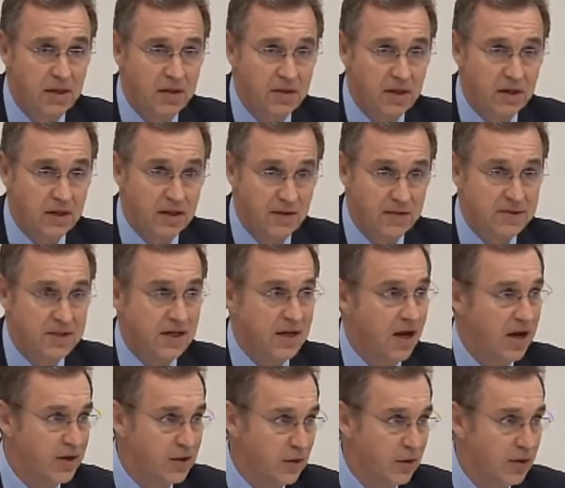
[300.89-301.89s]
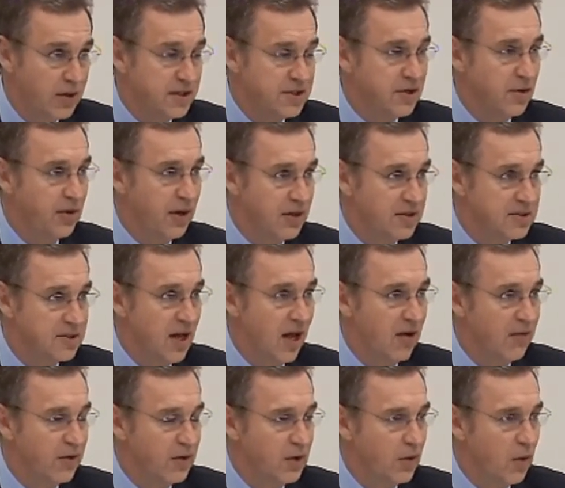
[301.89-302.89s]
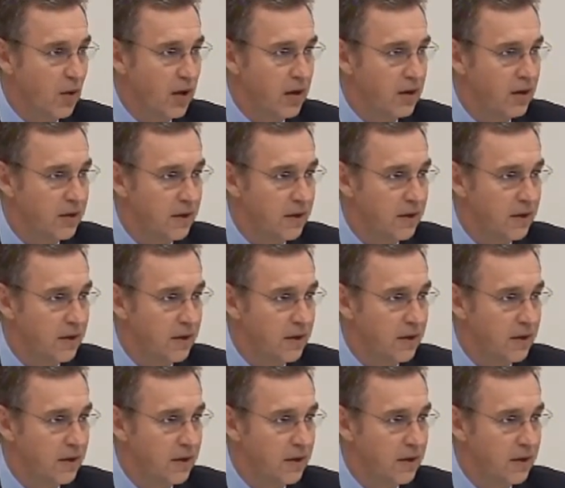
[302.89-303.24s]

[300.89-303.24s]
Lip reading: that lives in Honduras or El Salvador.